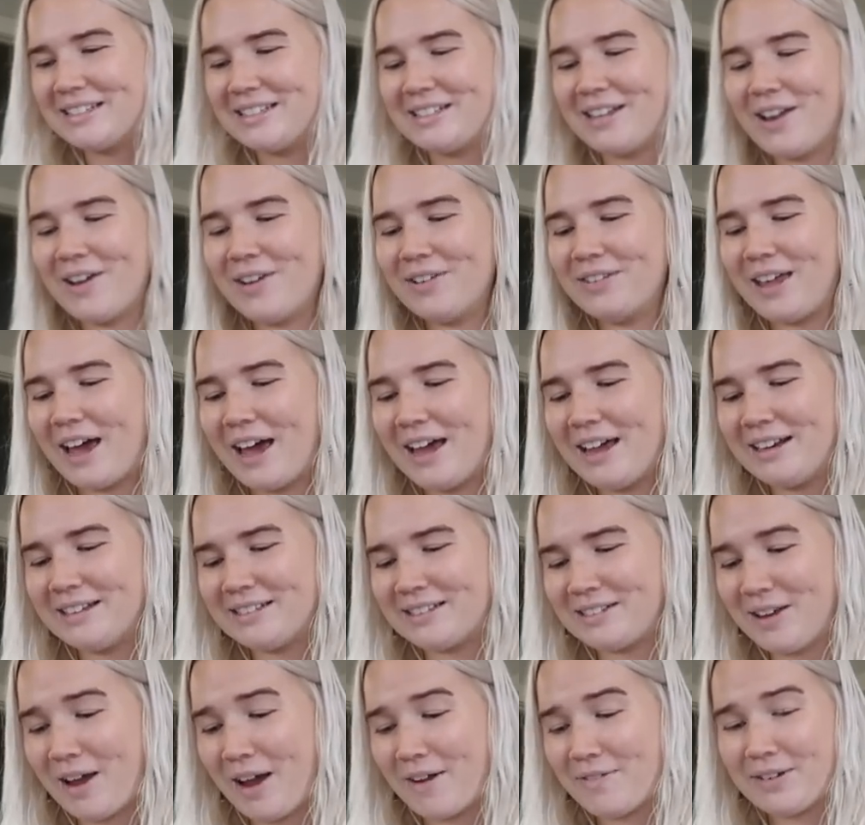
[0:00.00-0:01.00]

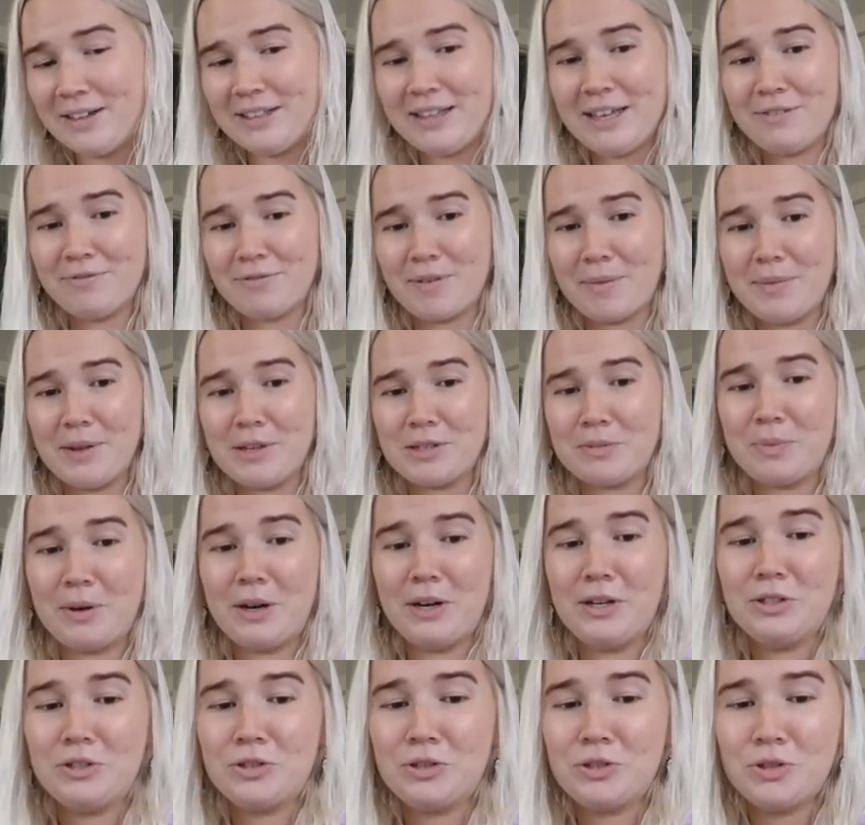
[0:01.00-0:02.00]
So everything from this
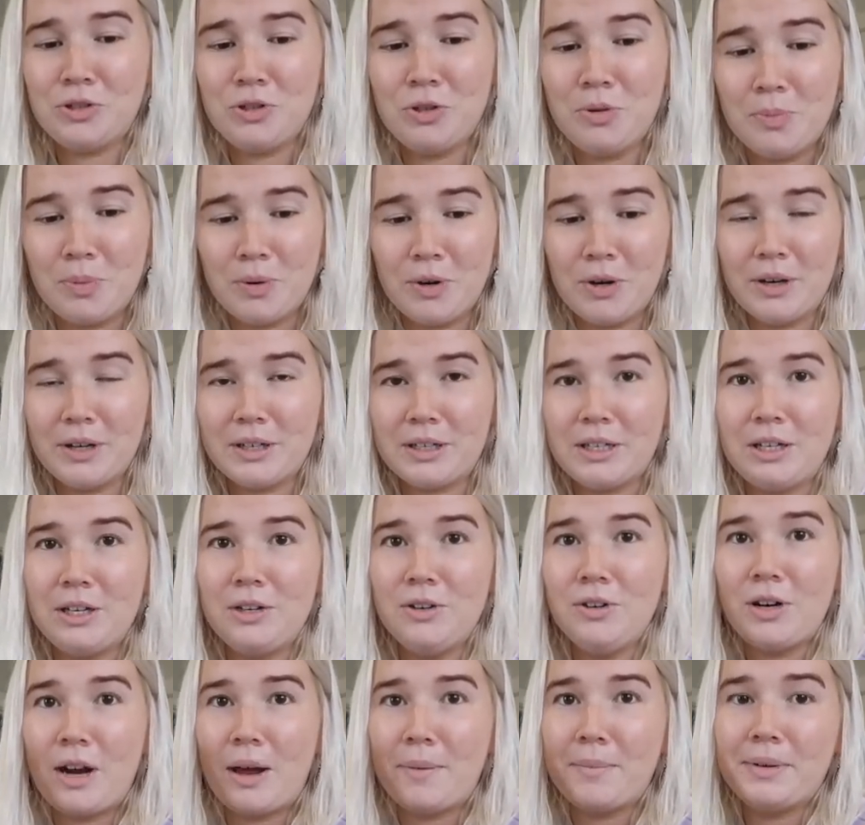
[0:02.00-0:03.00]
brand is super
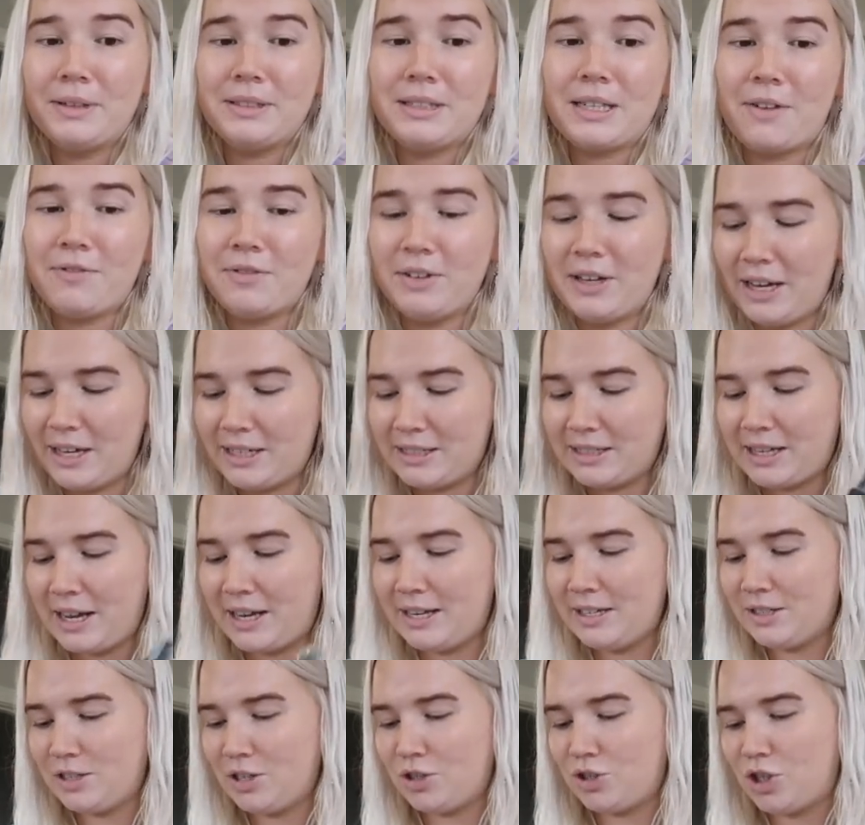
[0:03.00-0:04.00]
cute. I'm definitely
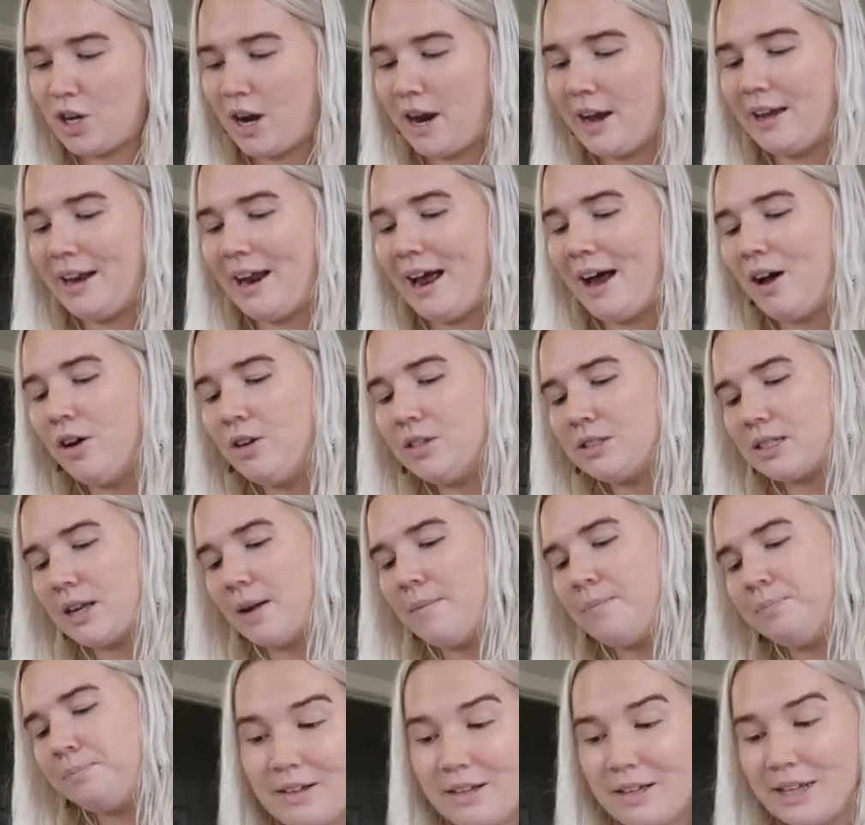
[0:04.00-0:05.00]
excited to try it out.
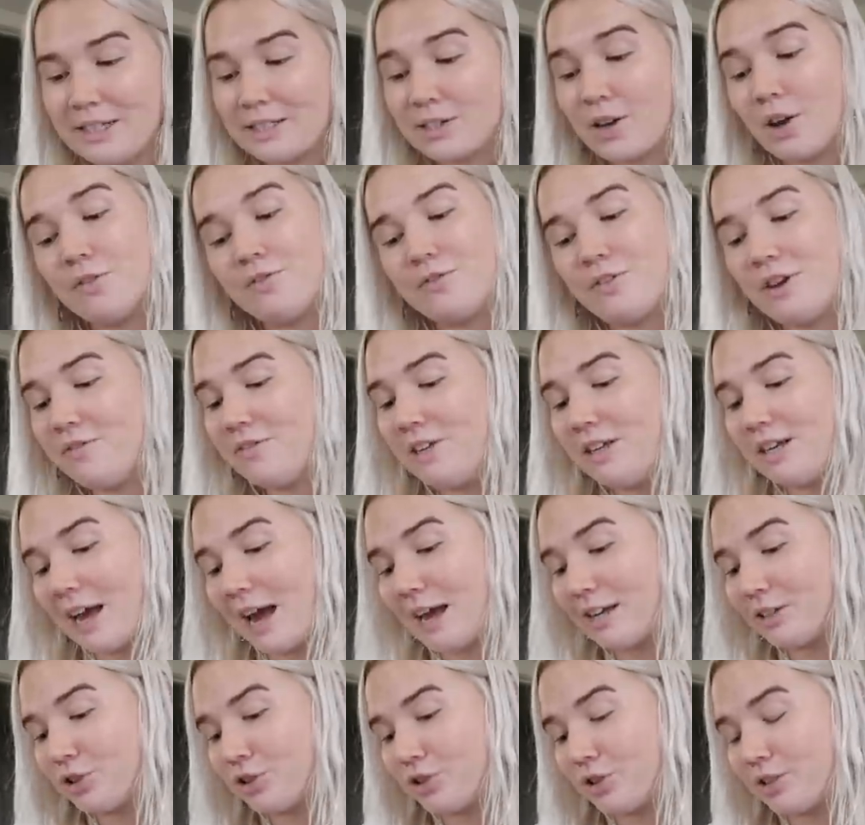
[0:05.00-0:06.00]
It's called Vivi
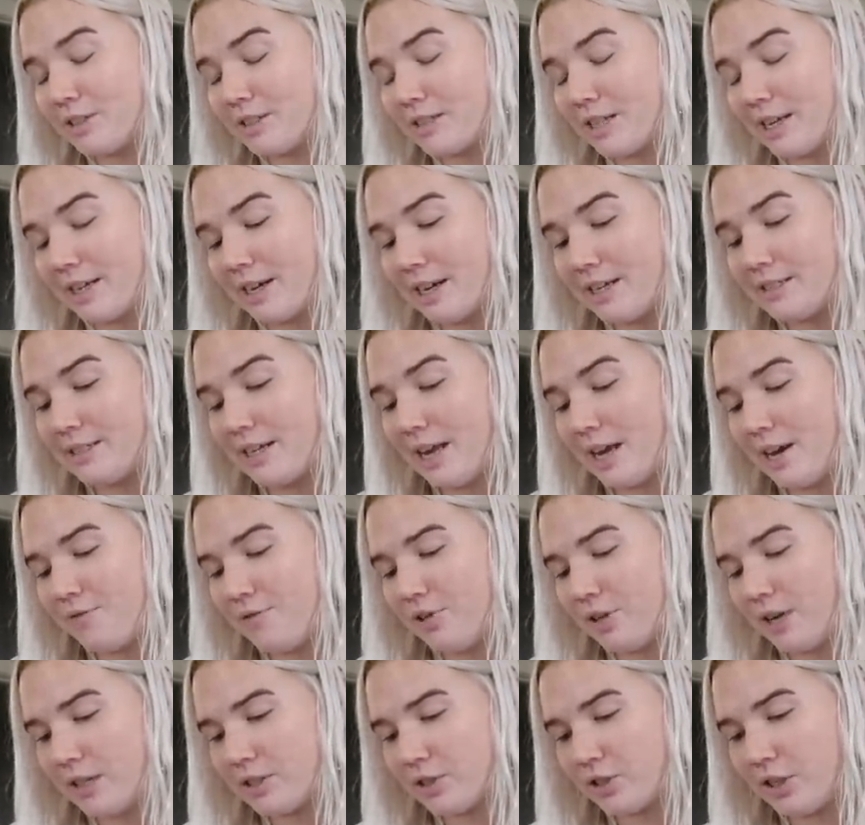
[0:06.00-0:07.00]
Naturals, like I said.
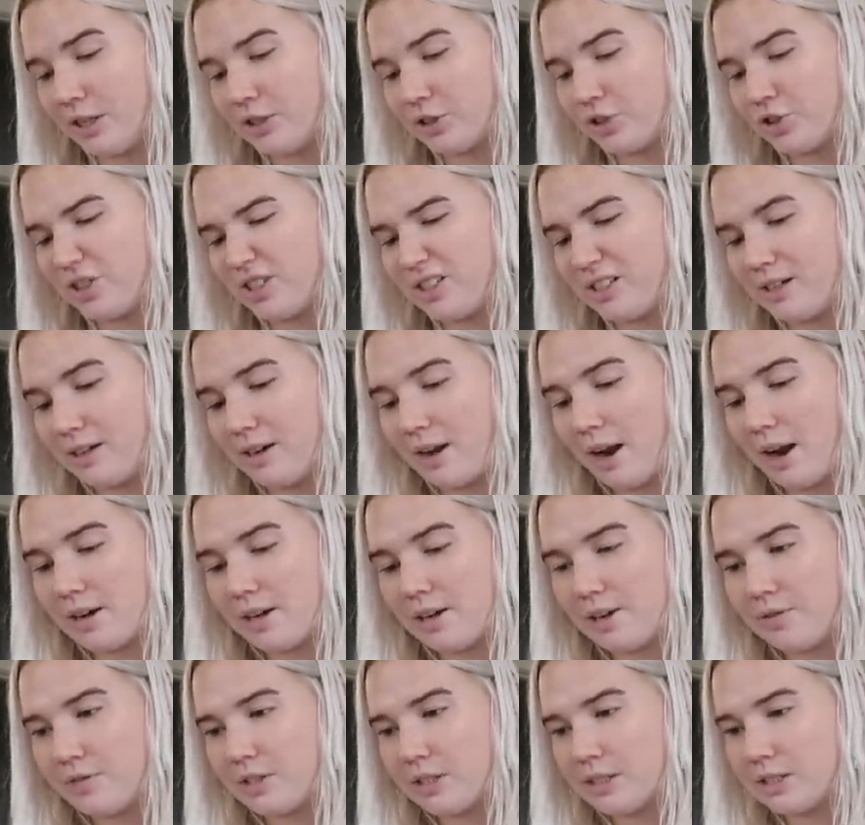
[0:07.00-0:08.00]
If you guys are interested in
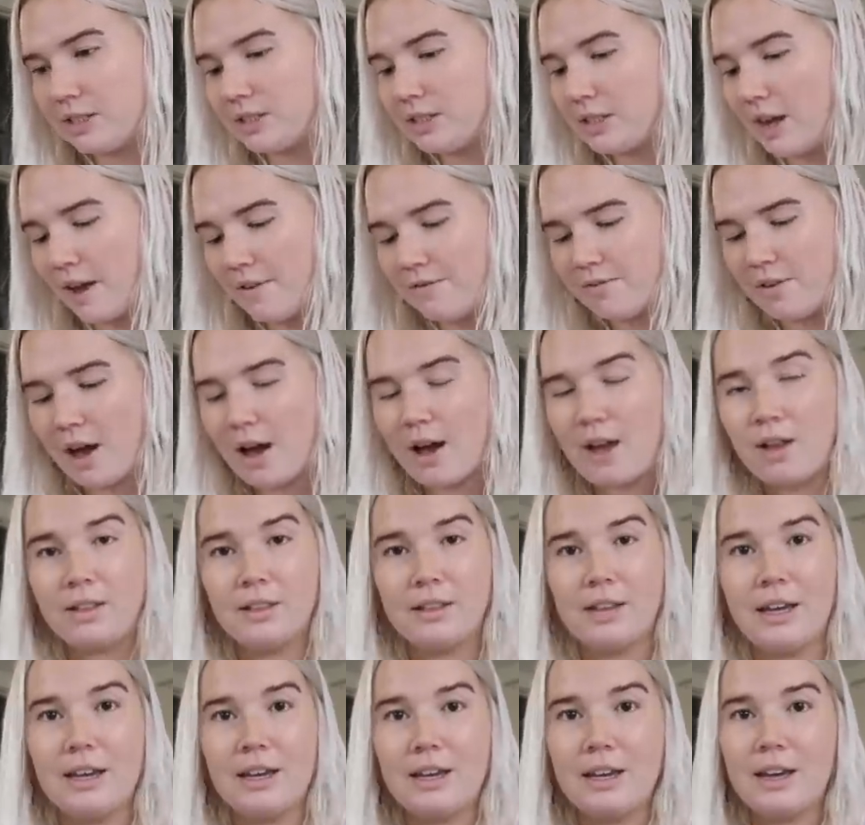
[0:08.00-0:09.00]
any of this stuff,
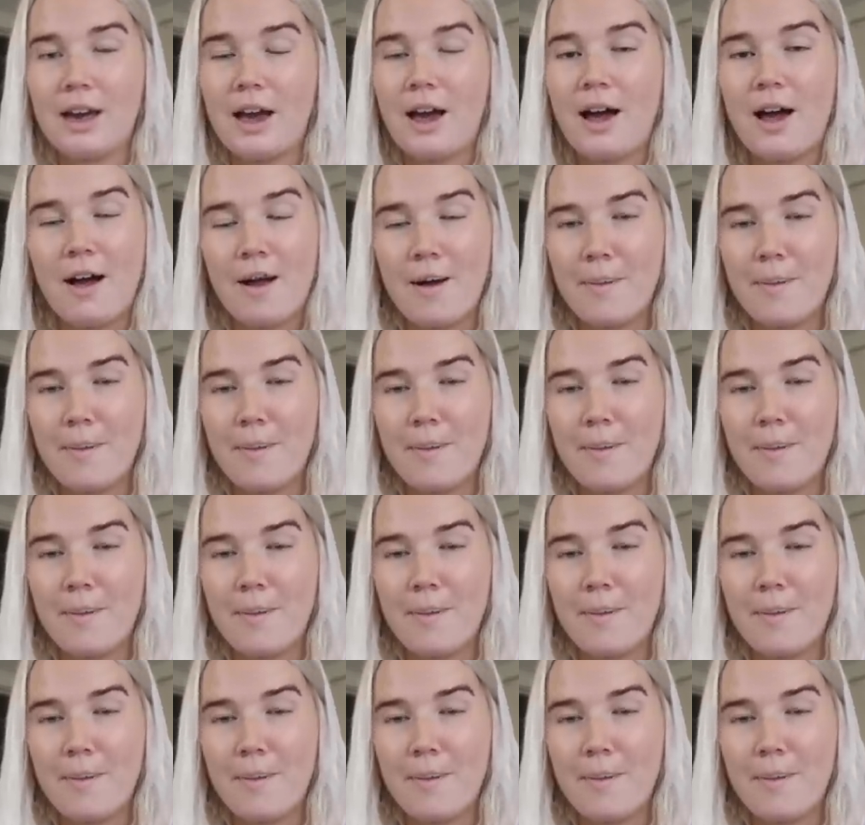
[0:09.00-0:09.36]
I'll link